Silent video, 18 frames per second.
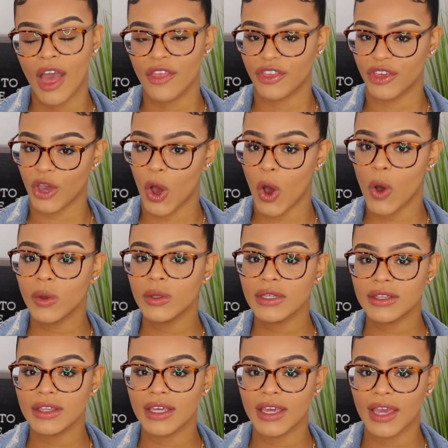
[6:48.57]
The
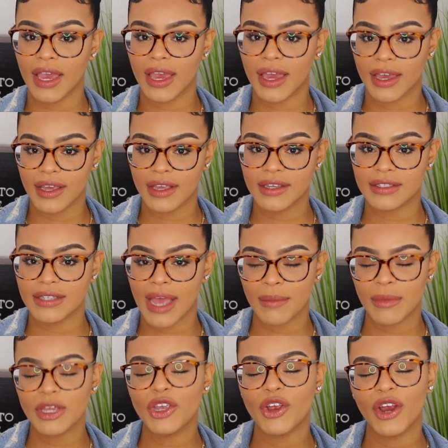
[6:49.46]
only thing is,
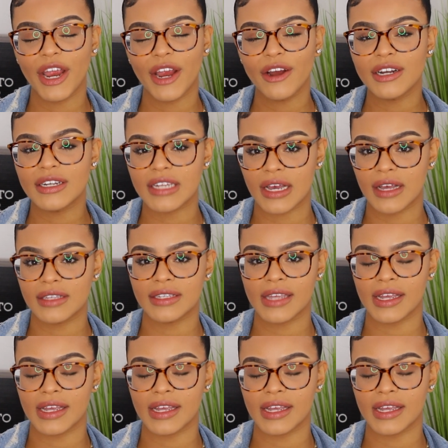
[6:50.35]
I mean, your hair does